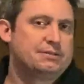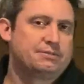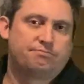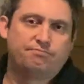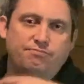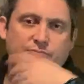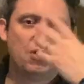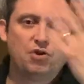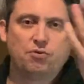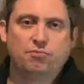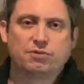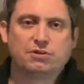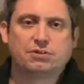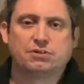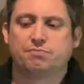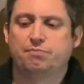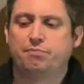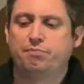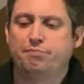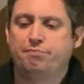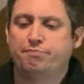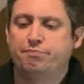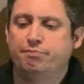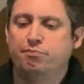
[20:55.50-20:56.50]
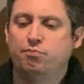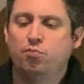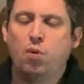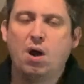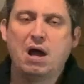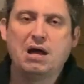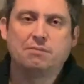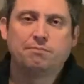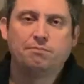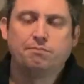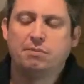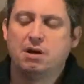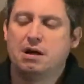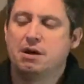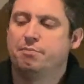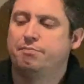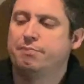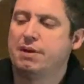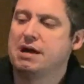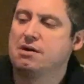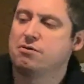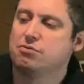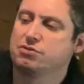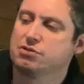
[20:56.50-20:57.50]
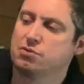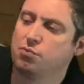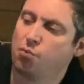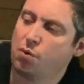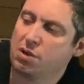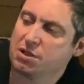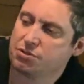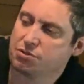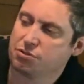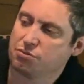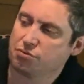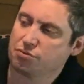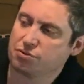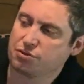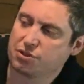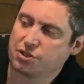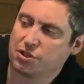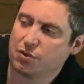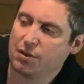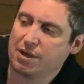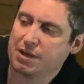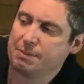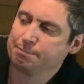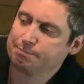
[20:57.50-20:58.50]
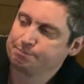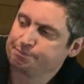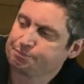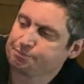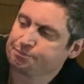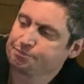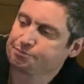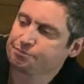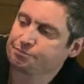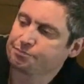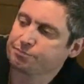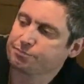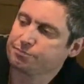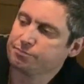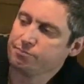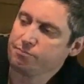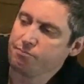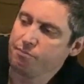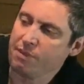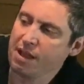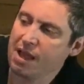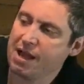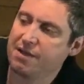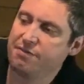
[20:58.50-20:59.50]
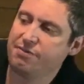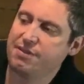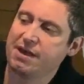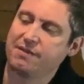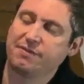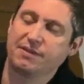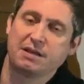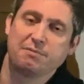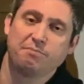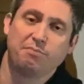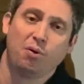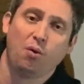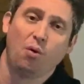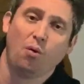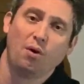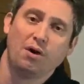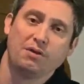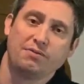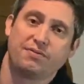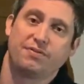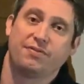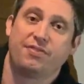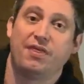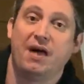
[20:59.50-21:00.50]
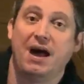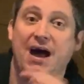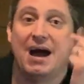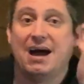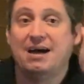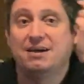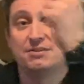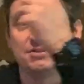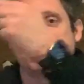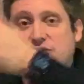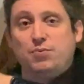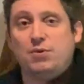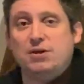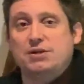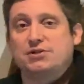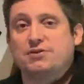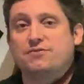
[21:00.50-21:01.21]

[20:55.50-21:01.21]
numerous bells and whistles to it, and then they ported that Switch